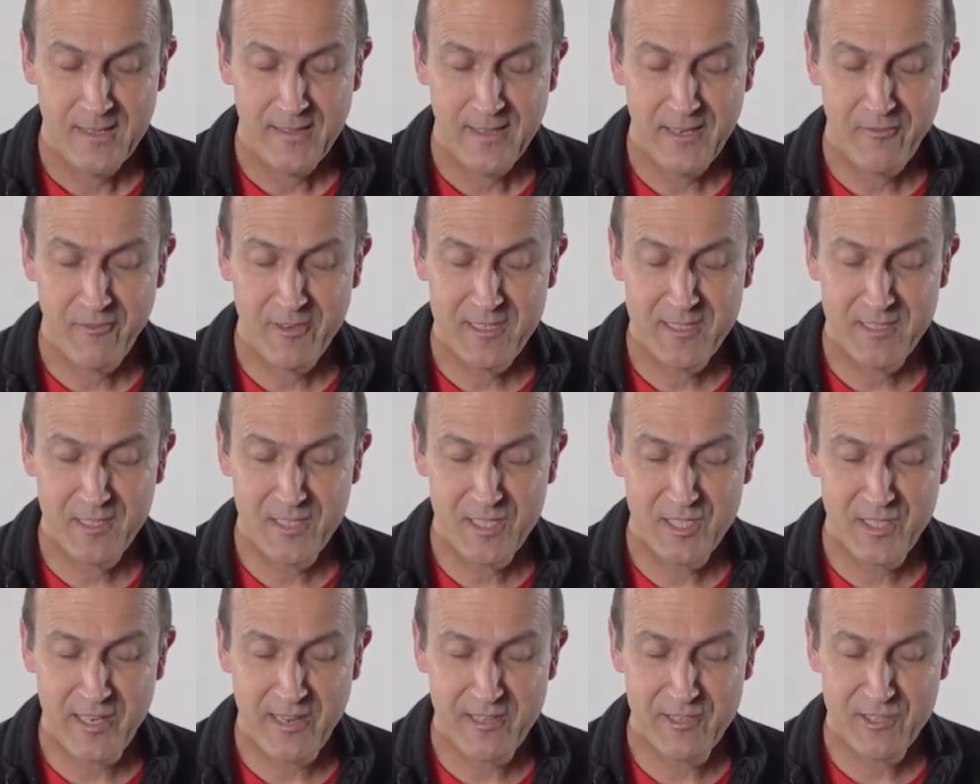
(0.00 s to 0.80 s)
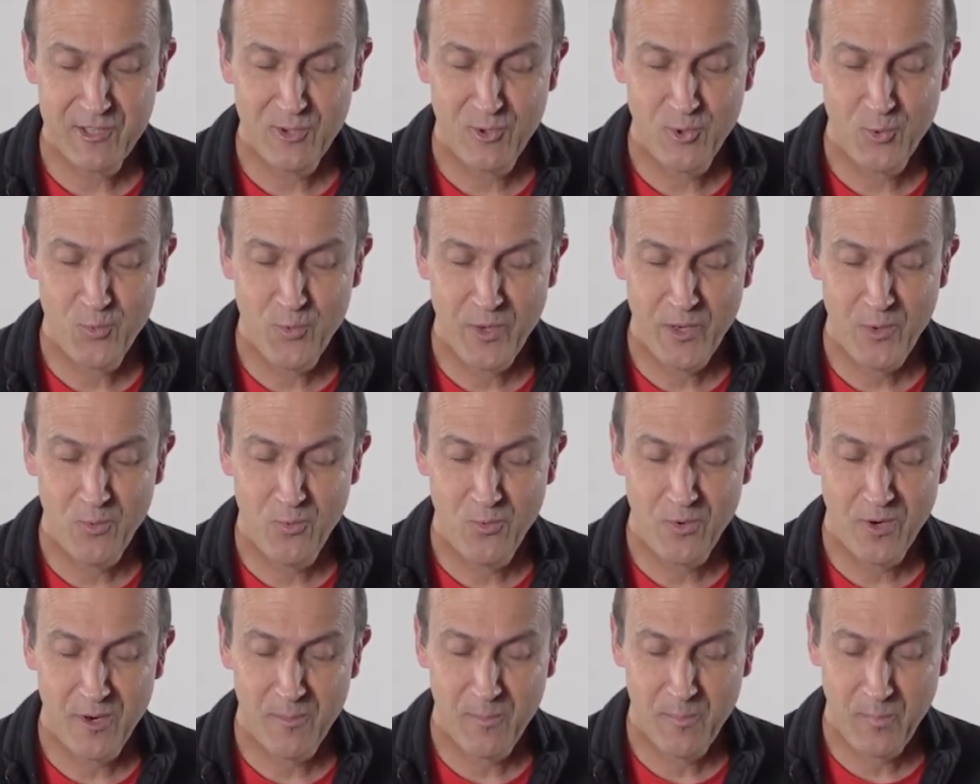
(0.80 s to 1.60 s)
there is the sense, Lord, we
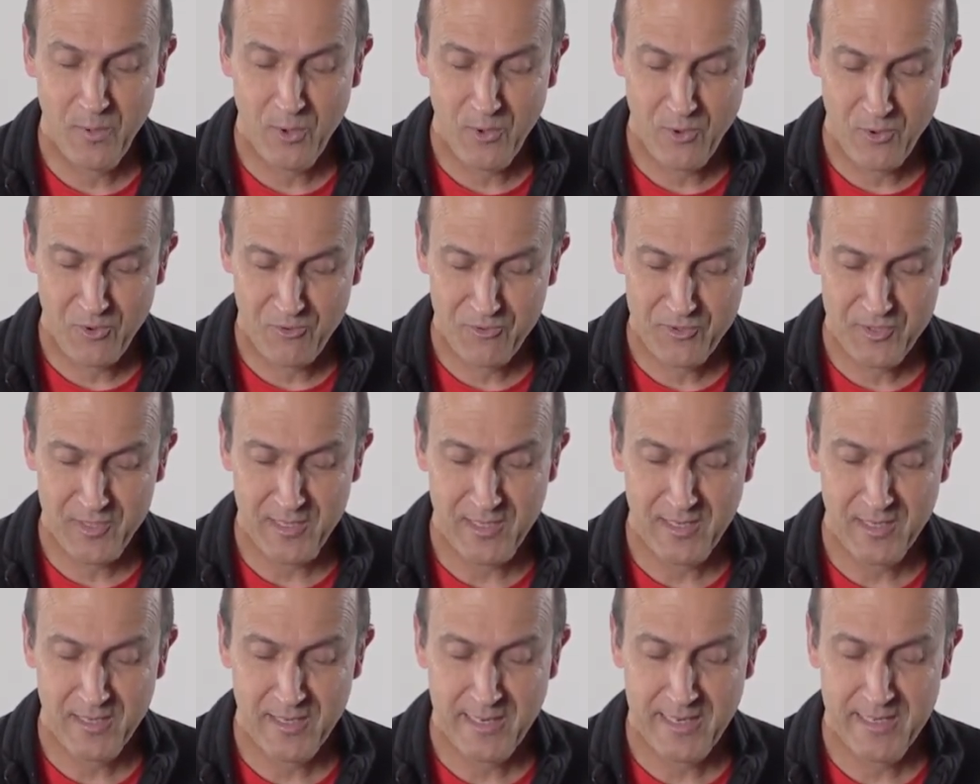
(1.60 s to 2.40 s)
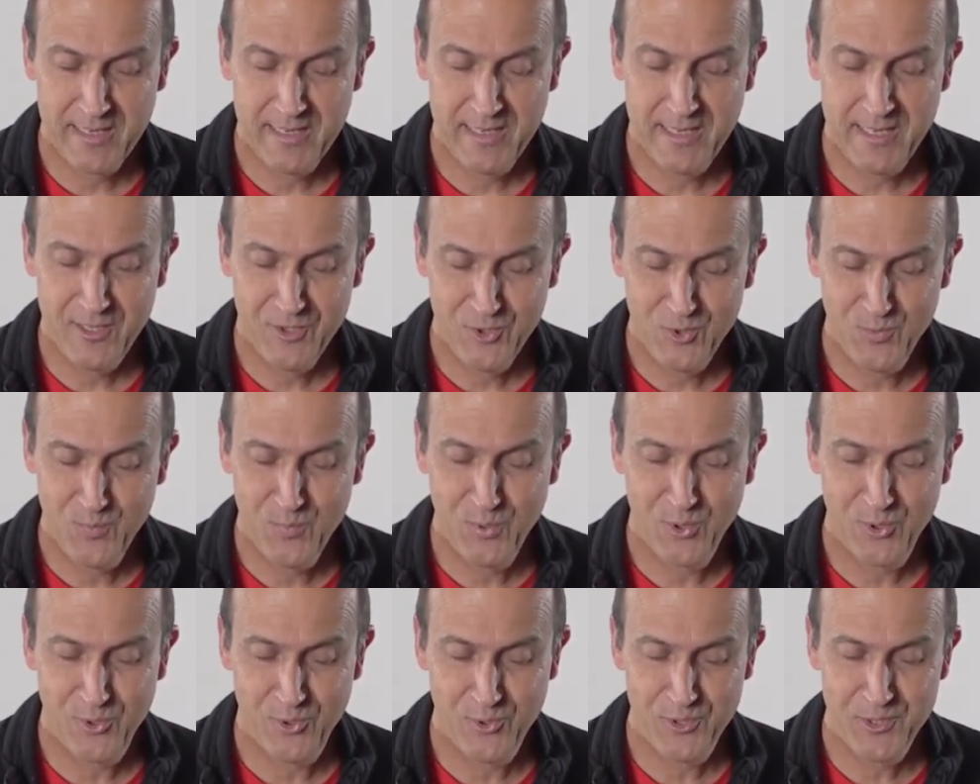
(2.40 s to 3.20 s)
are pausing and need to
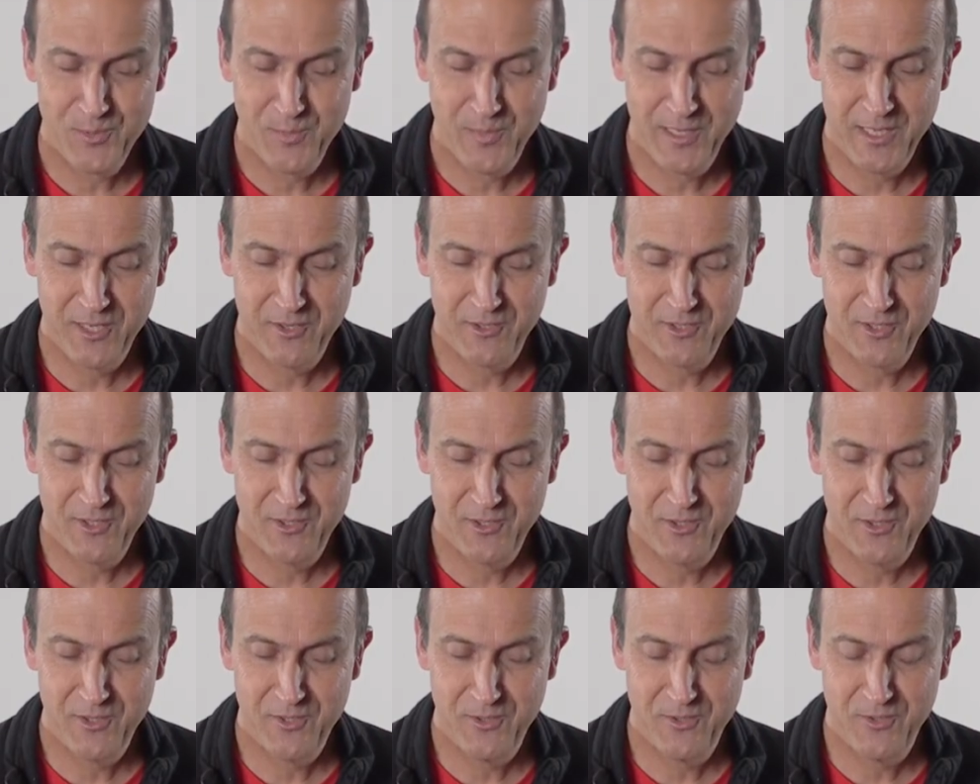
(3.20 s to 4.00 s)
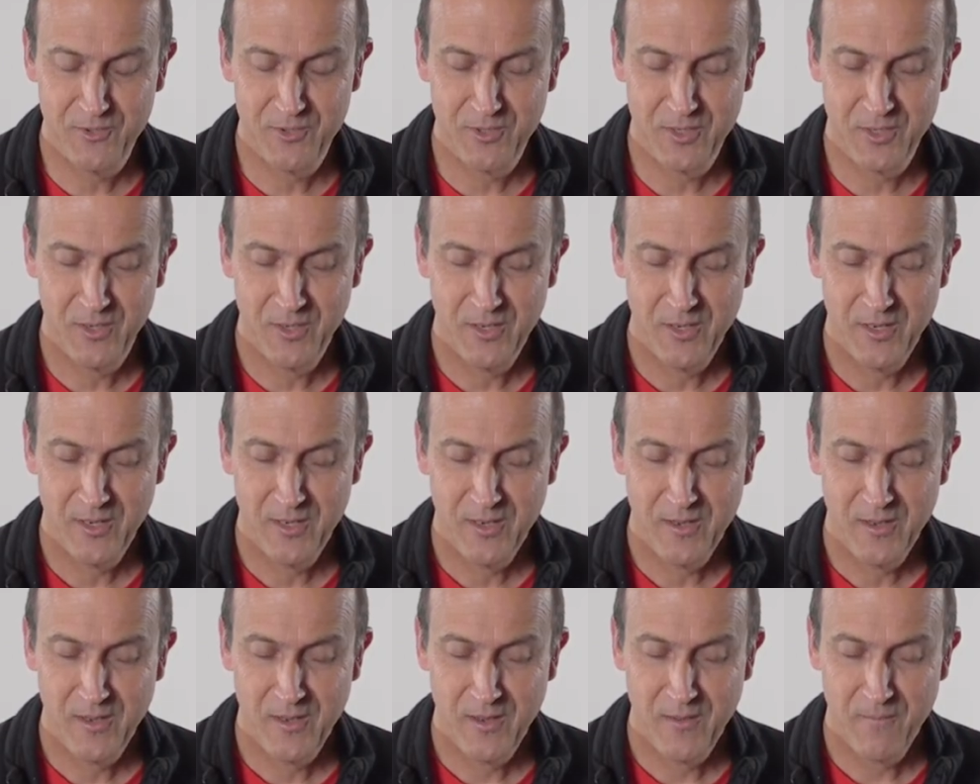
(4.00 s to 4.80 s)
pause because you
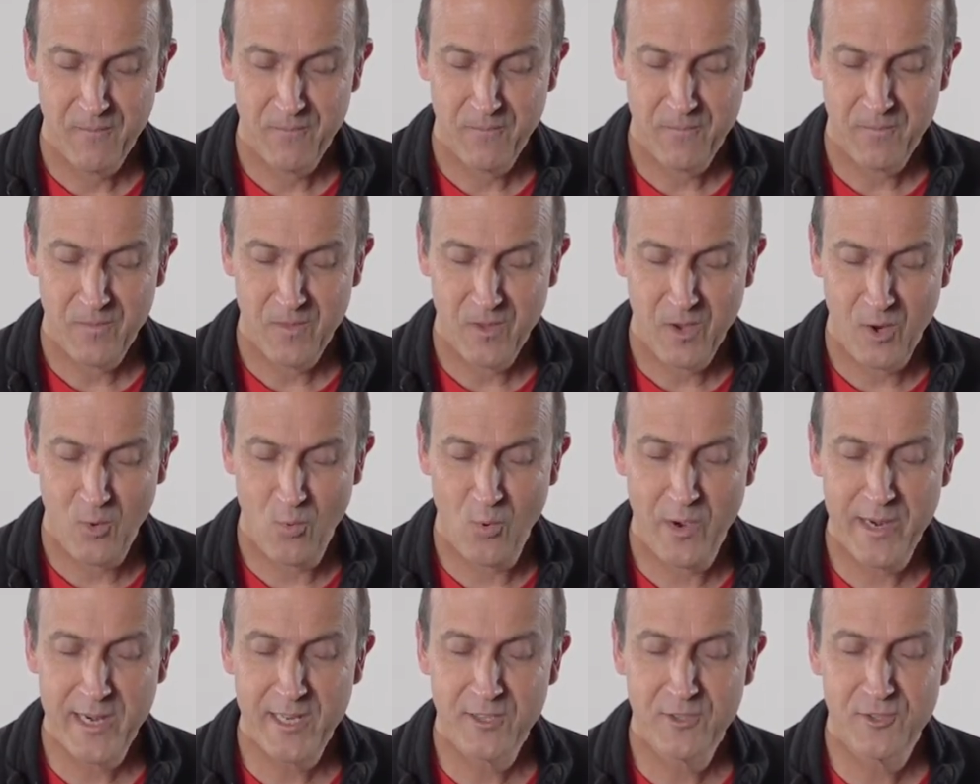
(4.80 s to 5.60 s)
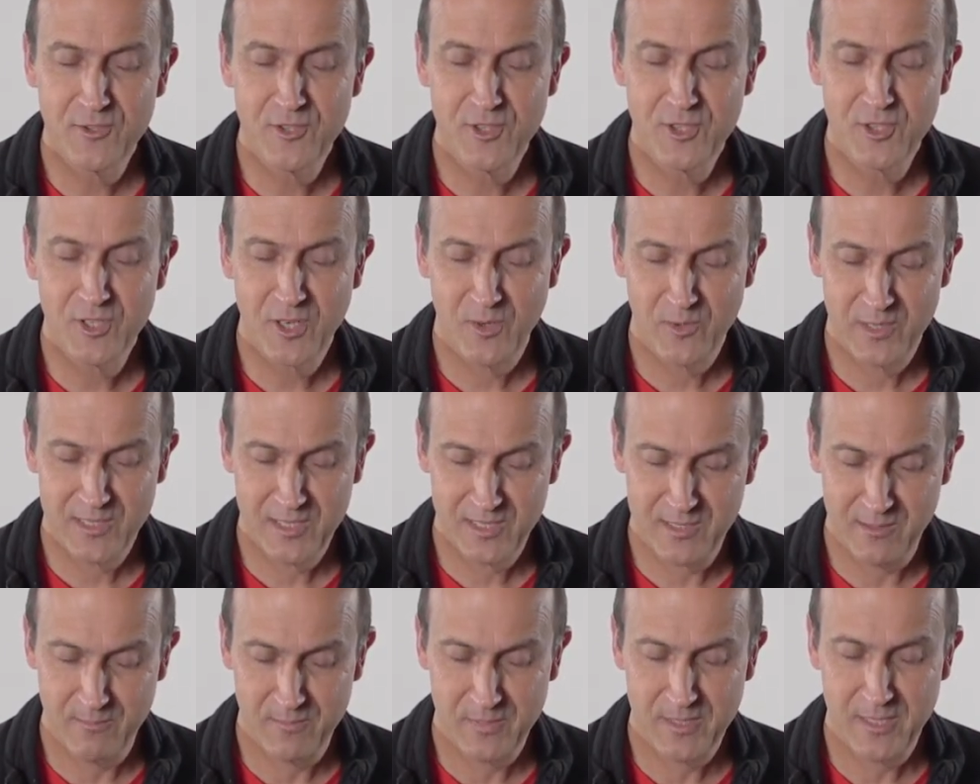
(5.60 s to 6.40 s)
are wanting to show us
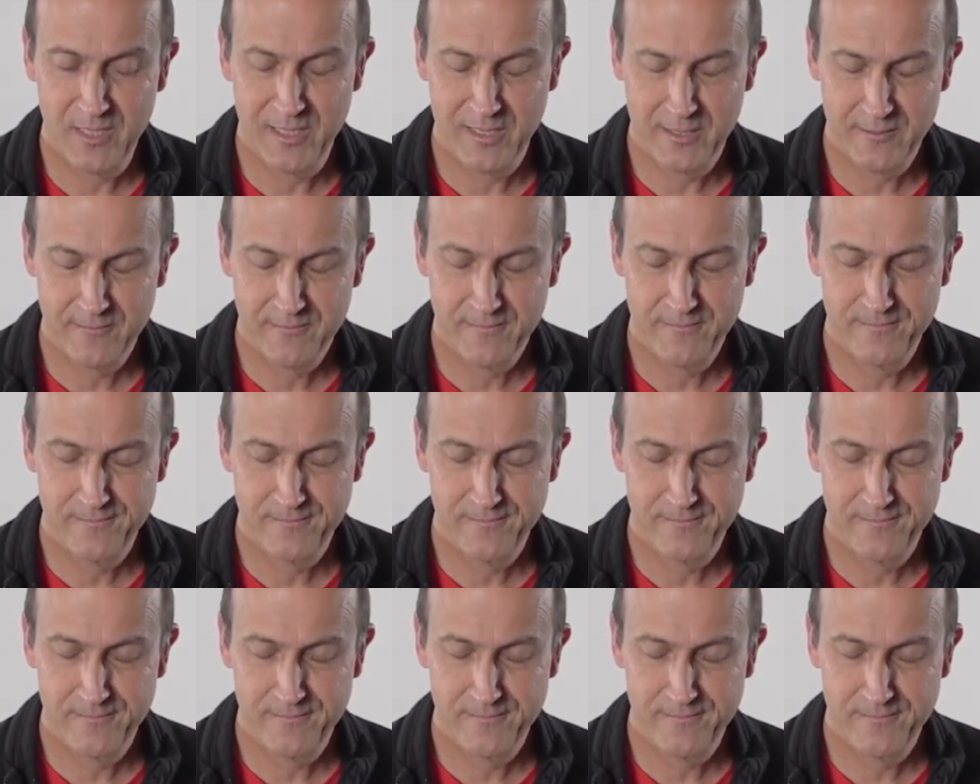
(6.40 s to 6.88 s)
something.